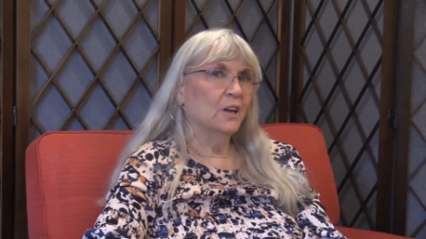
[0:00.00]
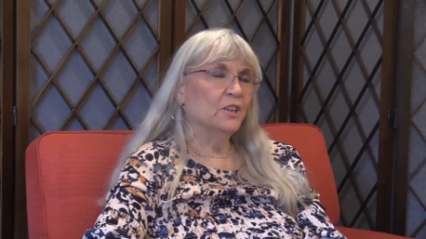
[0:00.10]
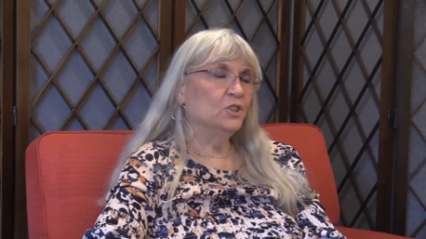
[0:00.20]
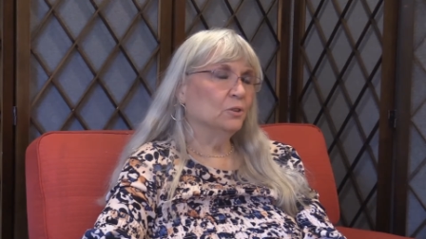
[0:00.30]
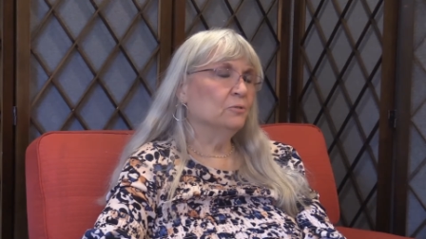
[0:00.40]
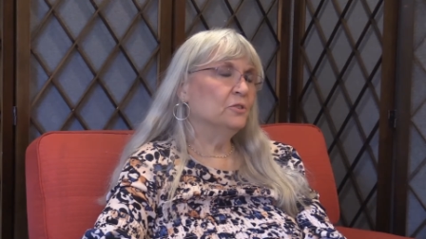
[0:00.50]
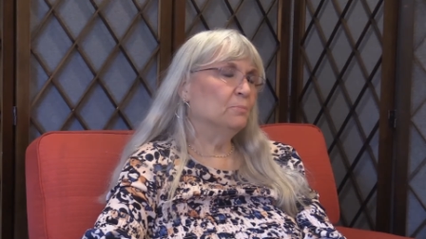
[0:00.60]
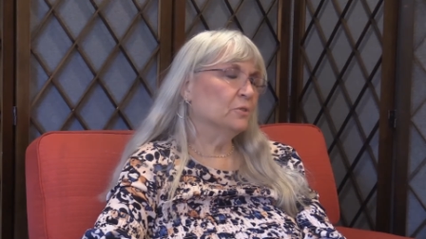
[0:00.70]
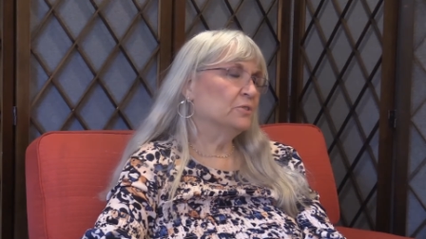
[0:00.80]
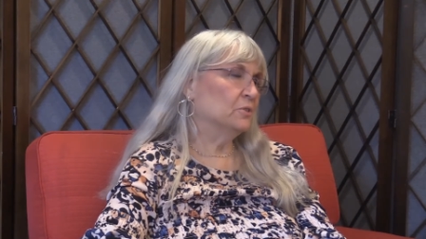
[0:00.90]
A children's
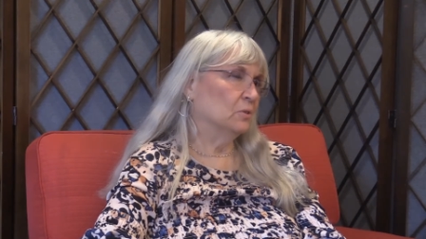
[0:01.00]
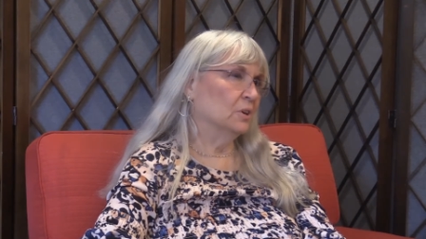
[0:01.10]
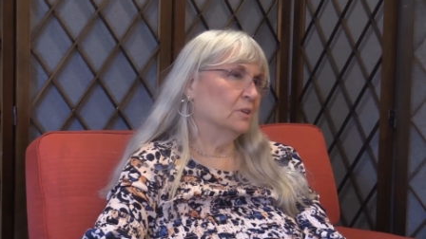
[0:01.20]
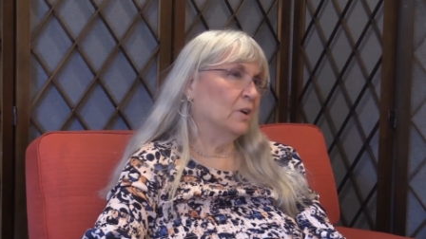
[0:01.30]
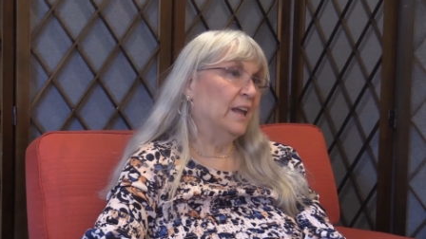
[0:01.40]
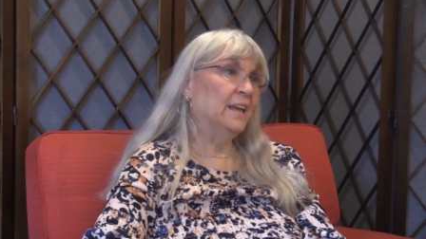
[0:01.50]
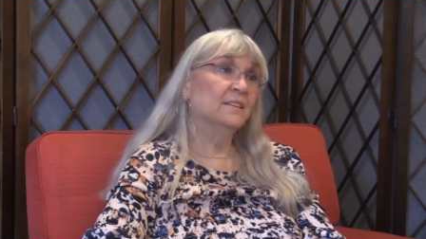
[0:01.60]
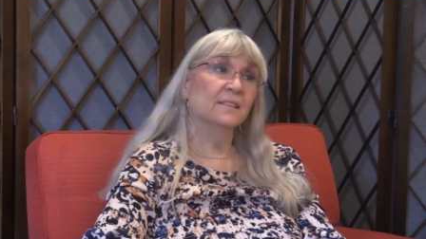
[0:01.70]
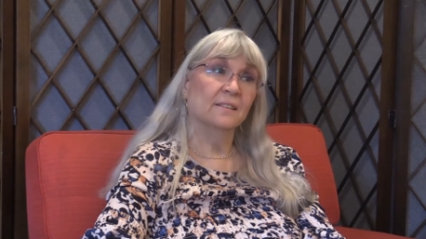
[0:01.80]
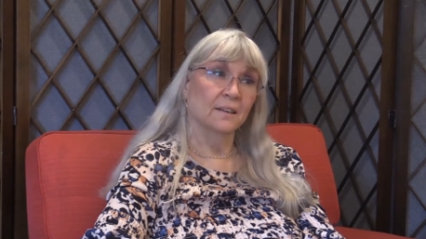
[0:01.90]
bookstore in
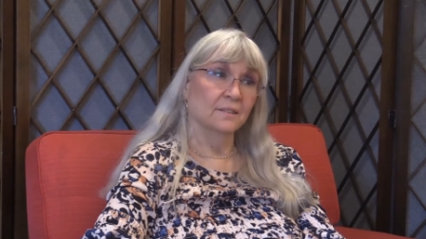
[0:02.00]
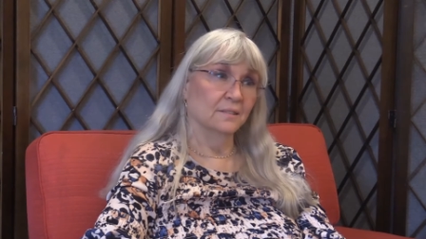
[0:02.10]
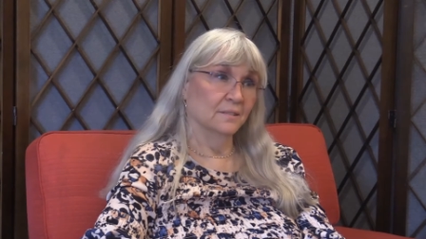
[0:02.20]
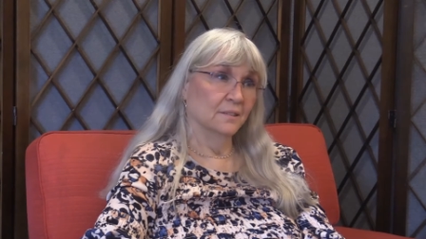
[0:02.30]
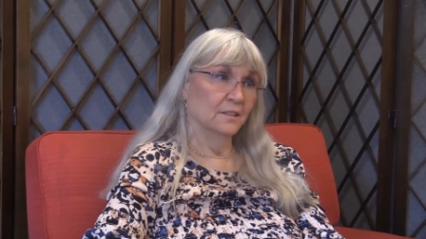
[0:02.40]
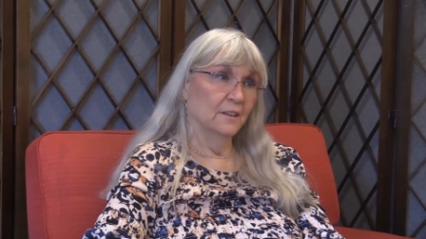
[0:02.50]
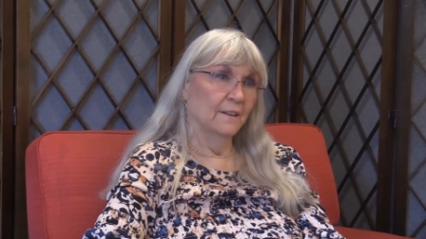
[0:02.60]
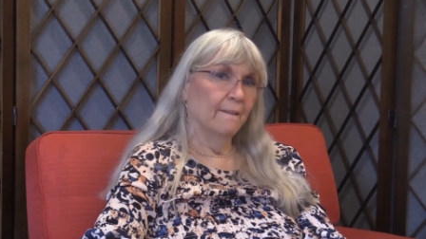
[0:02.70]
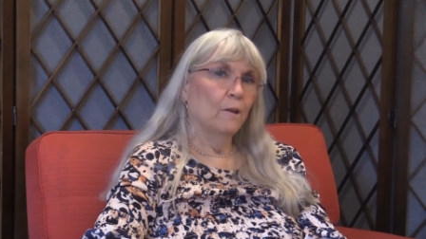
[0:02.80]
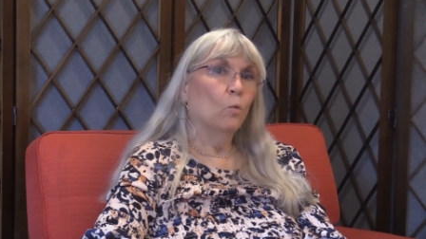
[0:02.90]
Sutton.
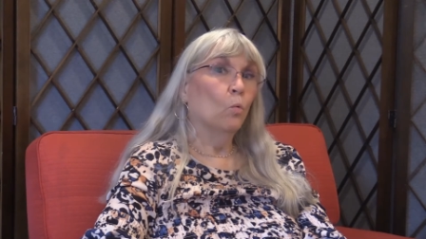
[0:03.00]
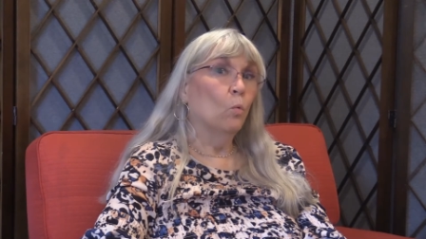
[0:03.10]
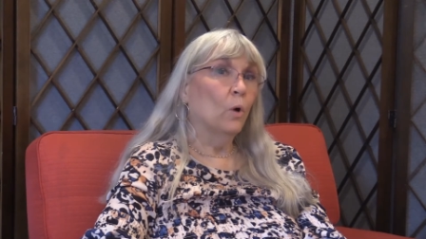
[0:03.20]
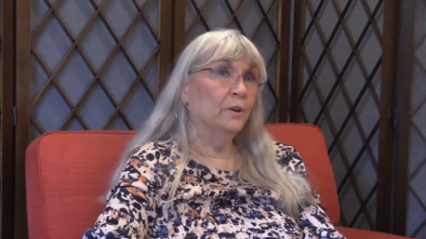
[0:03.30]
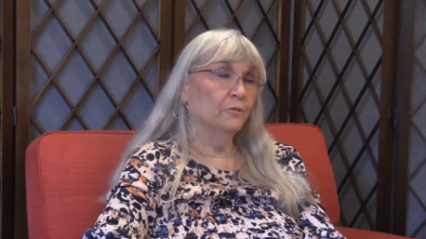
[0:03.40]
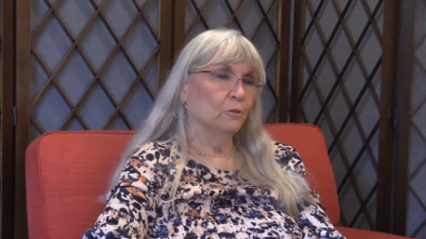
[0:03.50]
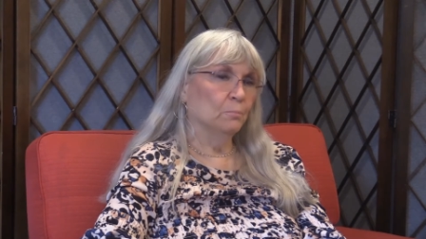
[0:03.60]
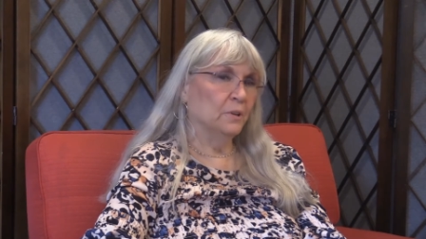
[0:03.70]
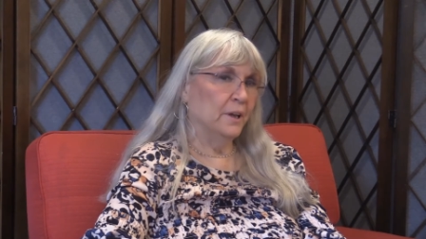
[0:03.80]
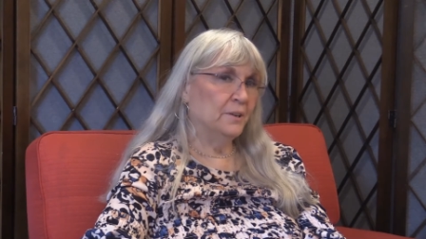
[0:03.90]
Wonderful
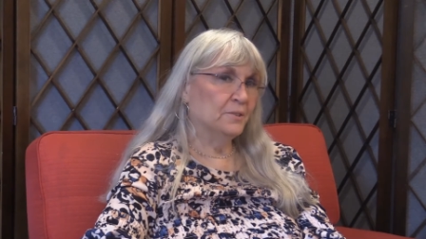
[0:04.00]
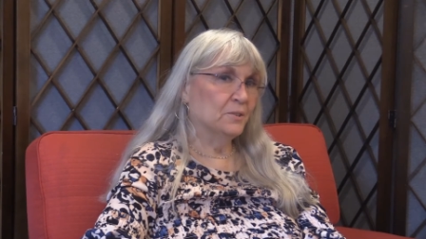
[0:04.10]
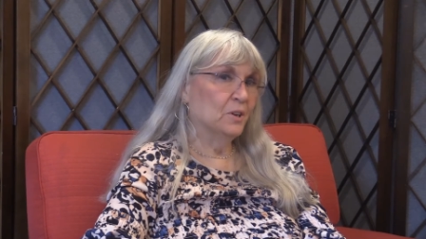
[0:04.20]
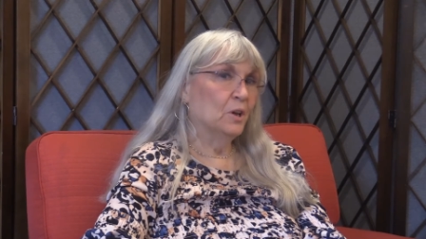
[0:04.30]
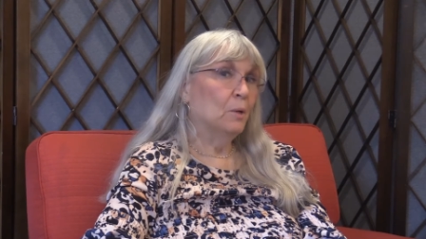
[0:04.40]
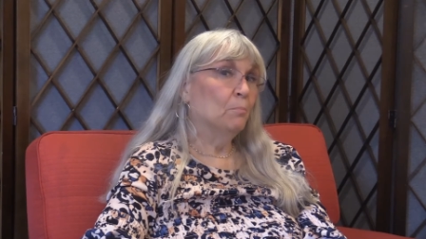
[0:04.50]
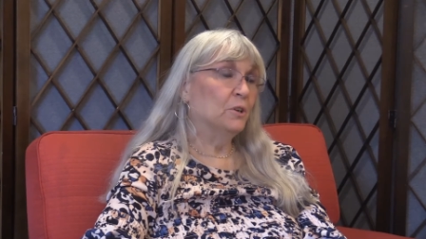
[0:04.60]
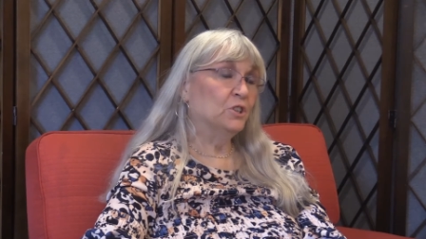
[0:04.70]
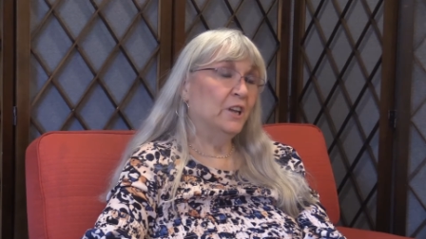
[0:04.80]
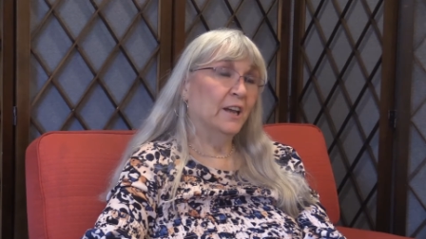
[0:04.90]
place,
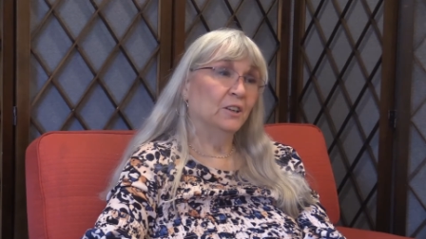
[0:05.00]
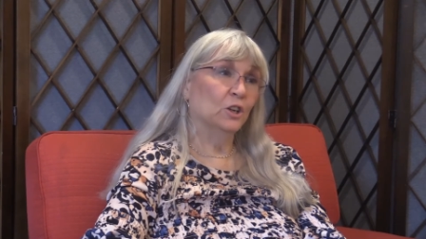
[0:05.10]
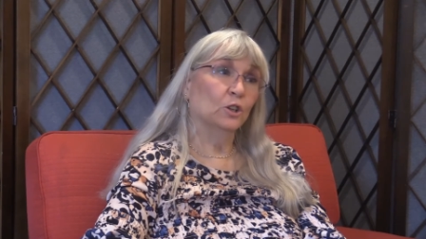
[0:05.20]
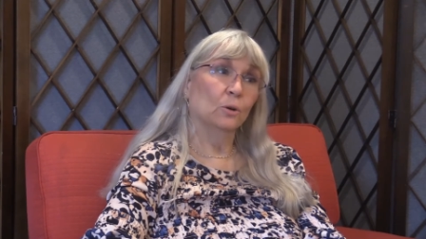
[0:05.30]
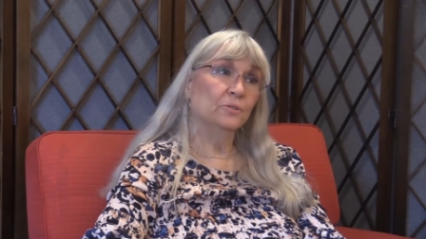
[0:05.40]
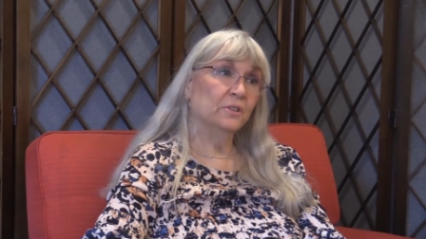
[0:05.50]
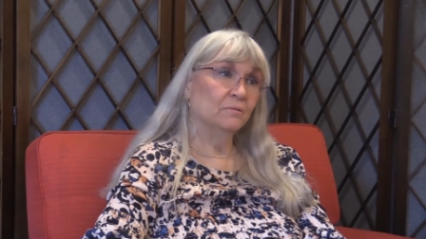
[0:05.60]
but she had to close it.